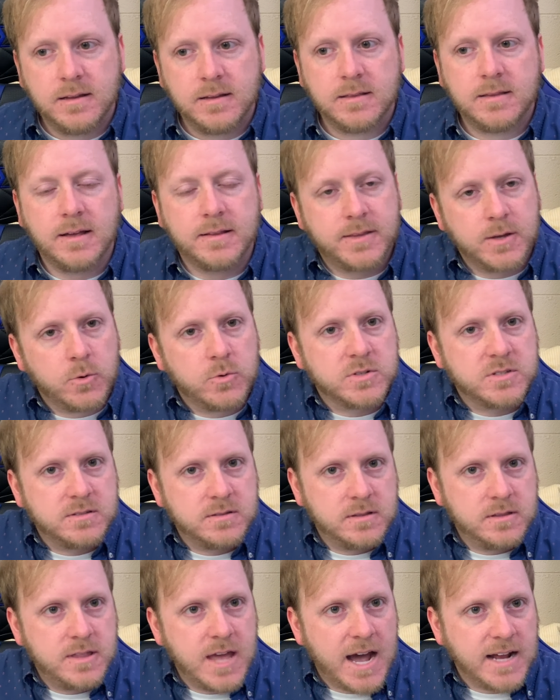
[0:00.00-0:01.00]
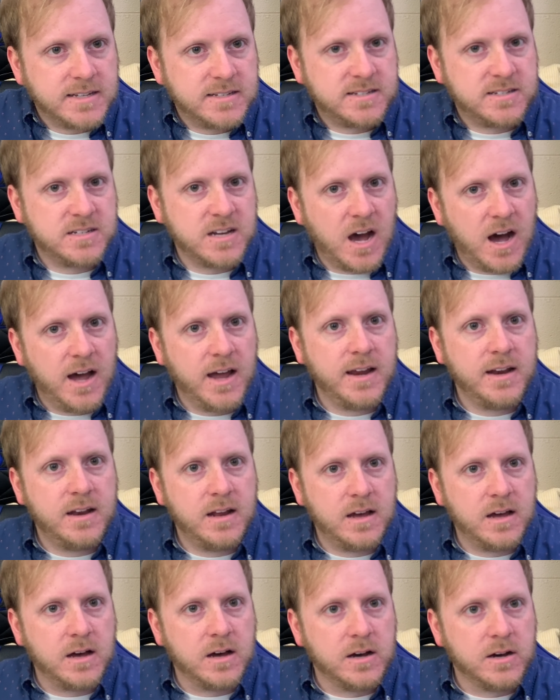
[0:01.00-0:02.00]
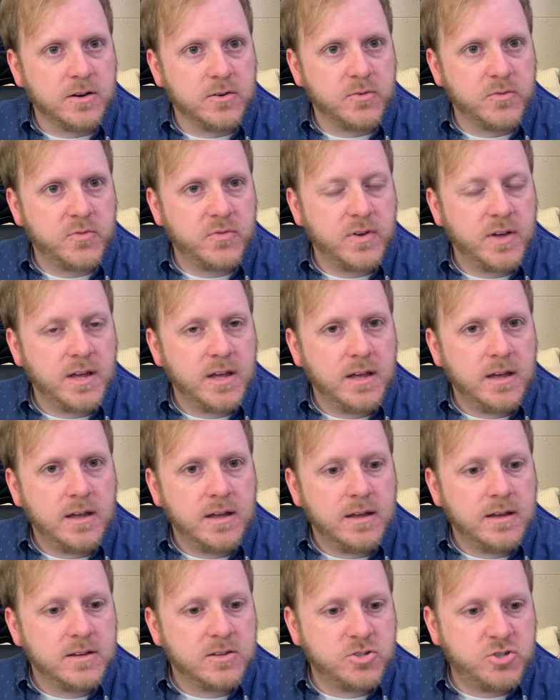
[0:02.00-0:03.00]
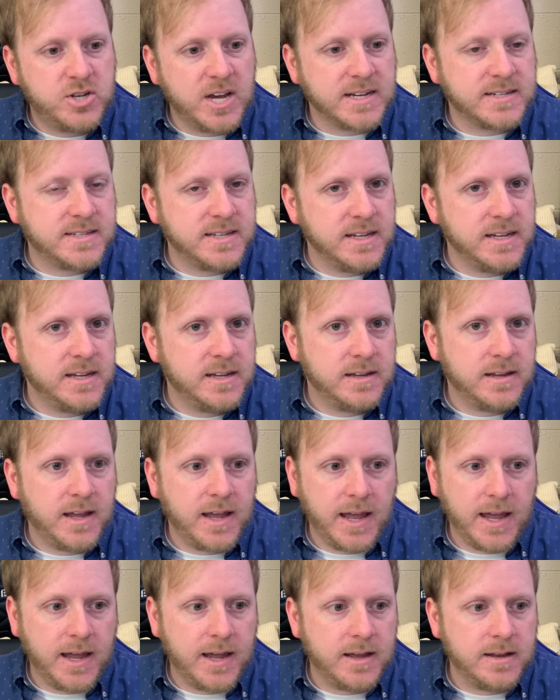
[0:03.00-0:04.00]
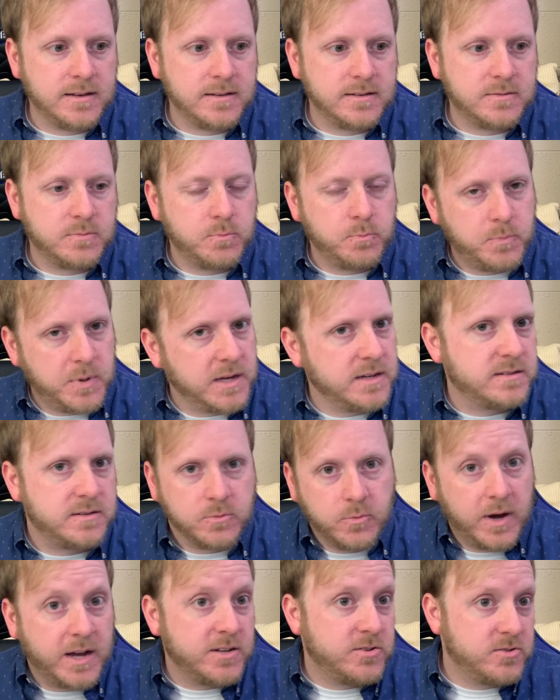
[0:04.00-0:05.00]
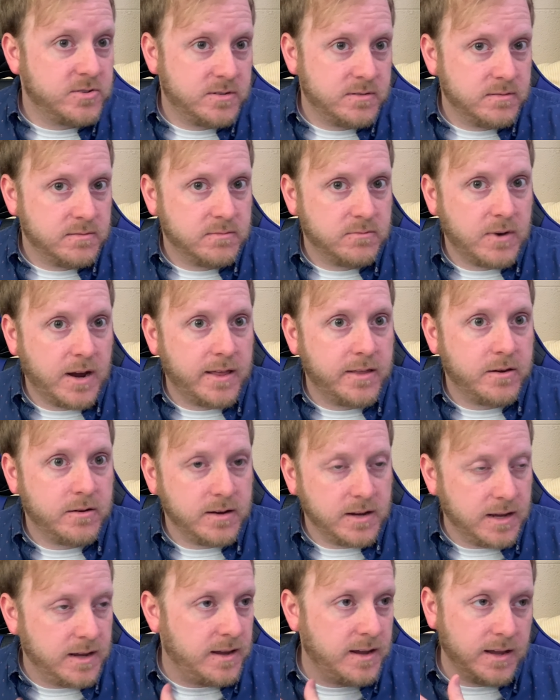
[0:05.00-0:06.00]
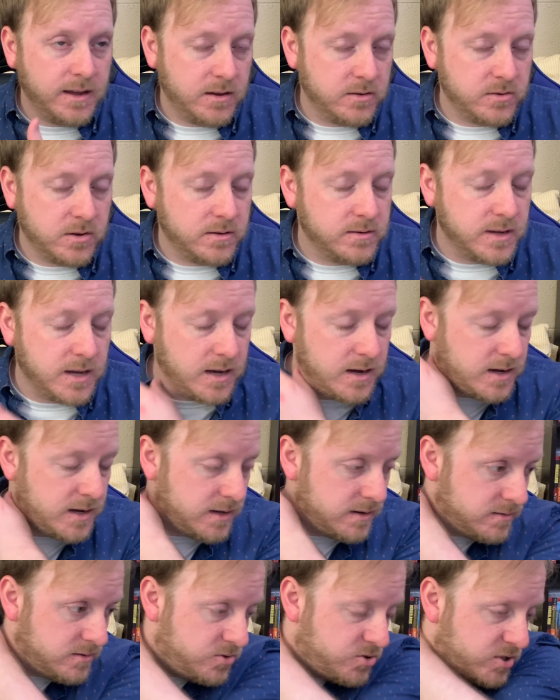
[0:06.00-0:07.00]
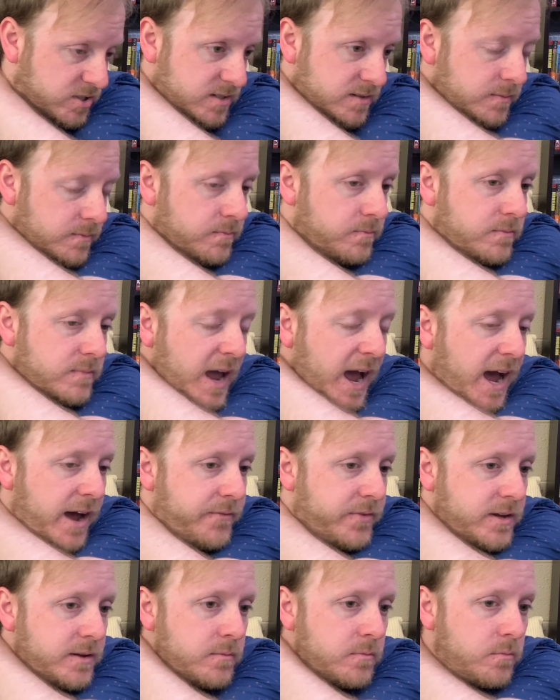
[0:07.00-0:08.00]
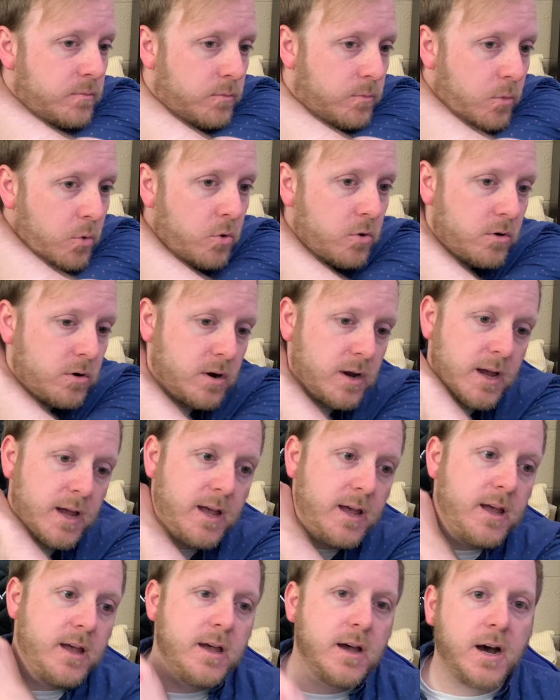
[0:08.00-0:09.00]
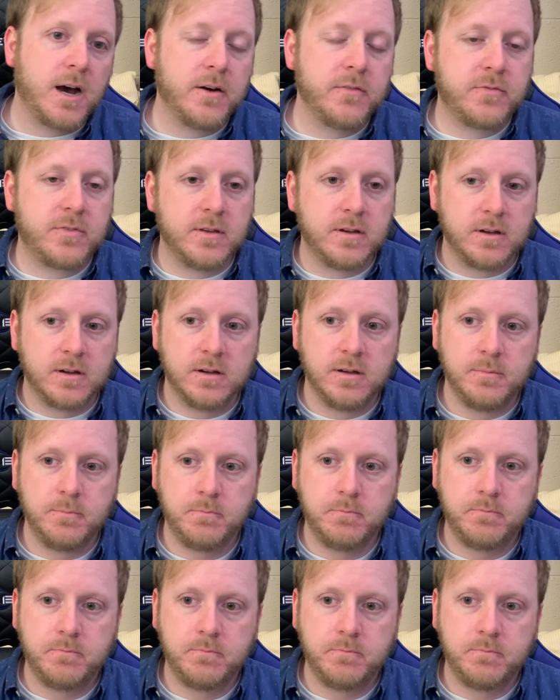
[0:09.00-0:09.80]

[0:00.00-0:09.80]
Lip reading: that there was that side of Jesse and Biggs and Wedge, rather, just having more of the